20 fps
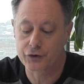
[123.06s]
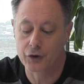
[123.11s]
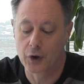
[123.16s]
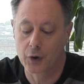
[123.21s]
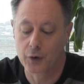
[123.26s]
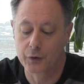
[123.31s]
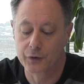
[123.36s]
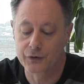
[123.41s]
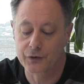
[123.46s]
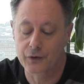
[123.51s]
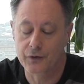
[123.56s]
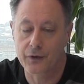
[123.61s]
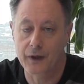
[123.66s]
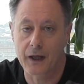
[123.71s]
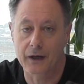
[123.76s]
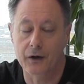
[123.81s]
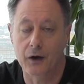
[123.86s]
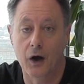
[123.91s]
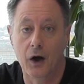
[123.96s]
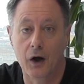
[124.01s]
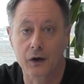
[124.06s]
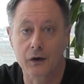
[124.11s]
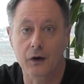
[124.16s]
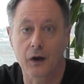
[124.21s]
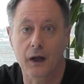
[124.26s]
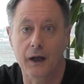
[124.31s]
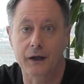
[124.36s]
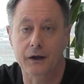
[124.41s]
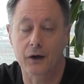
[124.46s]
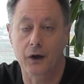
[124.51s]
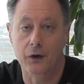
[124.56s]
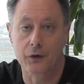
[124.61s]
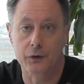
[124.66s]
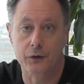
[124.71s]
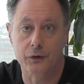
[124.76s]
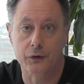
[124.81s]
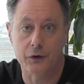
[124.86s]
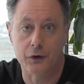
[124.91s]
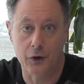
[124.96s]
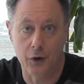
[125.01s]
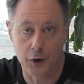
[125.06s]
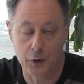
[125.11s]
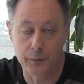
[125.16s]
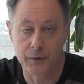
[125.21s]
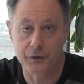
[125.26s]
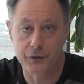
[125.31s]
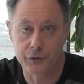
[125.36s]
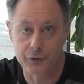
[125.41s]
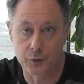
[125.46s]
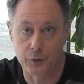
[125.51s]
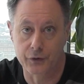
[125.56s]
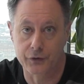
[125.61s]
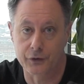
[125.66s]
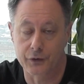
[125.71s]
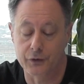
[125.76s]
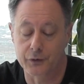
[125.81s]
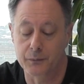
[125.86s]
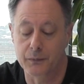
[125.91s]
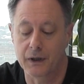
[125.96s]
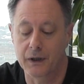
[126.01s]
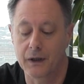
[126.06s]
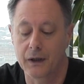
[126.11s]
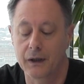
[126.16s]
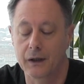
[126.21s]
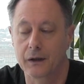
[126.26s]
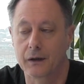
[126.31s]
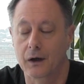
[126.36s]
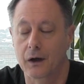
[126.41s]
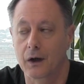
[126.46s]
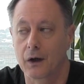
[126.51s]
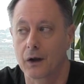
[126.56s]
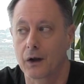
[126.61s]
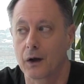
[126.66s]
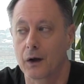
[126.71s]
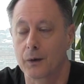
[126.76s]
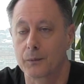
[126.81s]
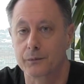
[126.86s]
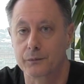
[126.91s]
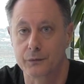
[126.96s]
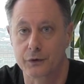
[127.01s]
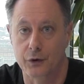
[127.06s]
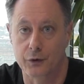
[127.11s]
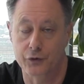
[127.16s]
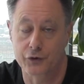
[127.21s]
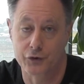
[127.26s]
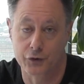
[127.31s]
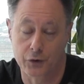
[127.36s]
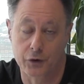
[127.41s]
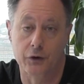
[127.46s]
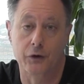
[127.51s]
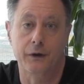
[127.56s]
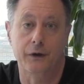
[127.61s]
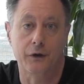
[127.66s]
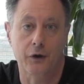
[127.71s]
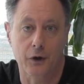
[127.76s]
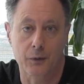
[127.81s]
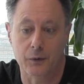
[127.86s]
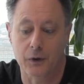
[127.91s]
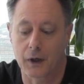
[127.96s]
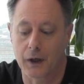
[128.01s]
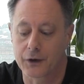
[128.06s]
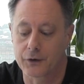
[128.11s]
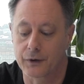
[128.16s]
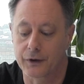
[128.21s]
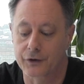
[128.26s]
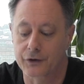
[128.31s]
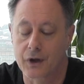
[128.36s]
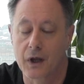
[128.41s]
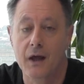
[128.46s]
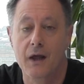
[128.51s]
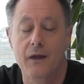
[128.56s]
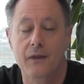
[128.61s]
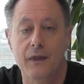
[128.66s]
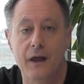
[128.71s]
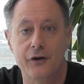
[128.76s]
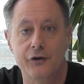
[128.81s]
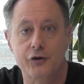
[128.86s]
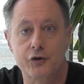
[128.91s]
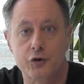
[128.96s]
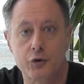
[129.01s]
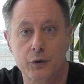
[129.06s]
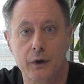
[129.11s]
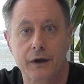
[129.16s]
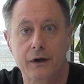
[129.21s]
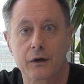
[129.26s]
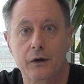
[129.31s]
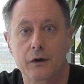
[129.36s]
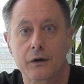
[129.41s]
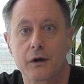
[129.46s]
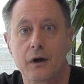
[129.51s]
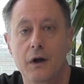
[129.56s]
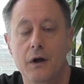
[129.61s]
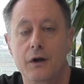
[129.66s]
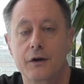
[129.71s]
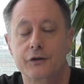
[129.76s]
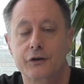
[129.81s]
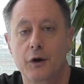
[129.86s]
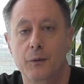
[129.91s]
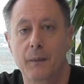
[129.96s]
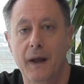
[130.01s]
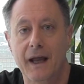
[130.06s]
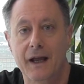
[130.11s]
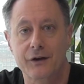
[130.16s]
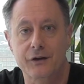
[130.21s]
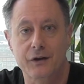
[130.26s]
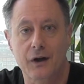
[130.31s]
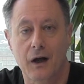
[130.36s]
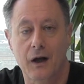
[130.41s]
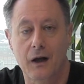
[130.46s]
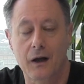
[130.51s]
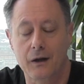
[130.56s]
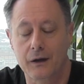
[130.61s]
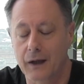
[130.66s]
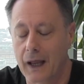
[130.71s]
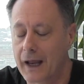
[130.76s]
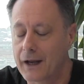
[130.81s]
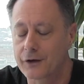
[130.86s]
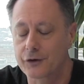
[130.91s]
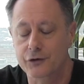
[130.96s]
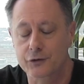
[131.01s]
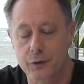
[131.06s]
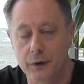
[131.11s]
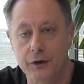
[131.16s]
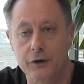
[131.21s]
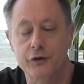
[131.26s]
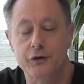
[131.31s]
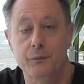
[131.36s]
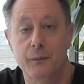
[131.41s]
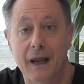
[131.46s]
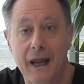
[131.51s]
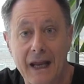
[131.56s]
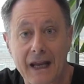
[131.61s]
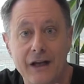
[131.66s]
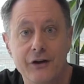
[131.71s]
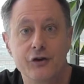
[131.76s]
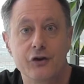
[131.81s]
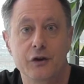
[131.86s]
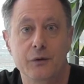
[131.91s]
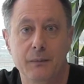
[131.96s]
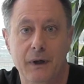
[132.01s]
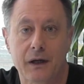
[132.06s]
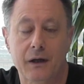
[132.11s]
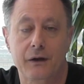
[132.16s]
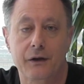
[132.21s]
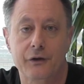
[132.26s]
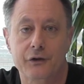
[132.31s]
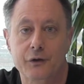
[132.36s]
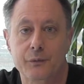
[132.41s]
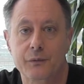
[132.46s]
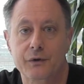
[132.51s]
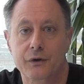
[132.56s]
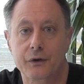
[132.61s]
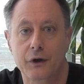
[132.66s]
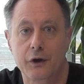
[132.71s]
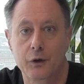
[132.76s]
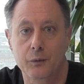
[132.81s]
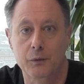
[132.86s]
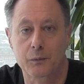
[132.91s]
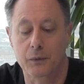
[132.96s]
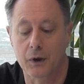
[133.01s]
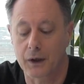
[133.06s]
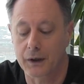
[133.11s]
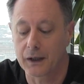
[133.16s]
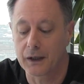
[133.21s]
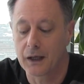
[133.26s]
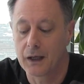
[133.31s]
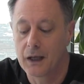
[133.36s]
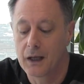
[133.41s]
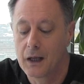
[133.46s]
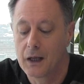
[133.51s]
shows that unlike other carbon sources, meaning um, you know sugar and carbohydrates that trigger some anti an, trigger some aging mechanisms in the human body,